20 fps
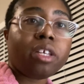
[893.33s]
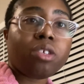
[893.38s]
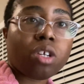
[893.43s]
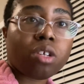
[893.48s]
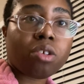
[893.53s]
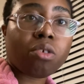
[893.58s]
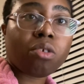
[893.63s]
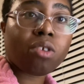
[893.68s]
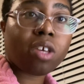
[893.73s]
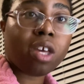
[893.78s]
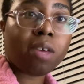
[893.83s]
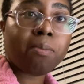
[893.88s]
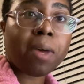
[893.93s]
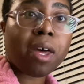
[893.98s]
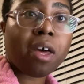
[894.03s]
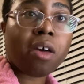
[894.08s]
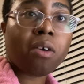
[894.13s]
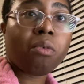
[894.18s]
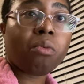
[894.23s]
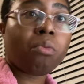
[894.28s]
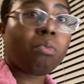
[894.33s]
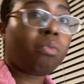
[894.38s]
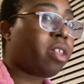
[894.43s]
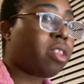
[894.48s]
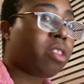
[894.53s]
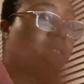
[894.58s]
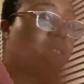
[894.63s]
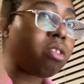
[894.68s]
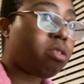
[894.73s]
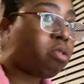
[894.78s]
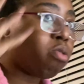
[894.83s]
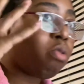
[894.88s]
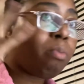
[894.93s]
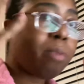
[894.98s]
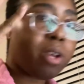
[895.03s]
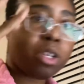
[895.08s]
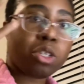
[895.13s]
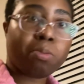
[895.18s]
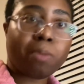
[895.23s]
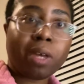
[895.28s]
Jenner came out with too
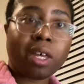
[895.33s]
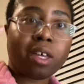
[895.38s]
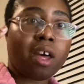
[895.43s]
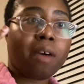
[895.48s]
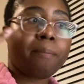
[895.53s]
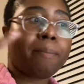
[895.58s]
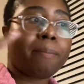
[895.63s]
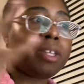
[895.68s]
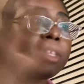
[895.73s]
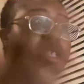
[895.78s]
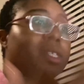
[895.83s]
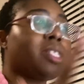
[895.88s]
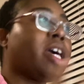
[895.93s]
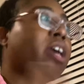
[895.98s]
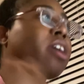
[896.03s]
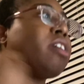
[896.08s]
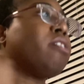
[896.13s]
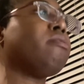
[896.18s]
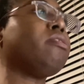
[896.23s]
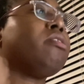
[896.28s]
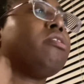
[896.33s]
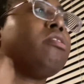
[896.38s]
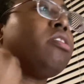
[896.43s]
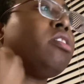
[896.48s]
much makeup, and it's like,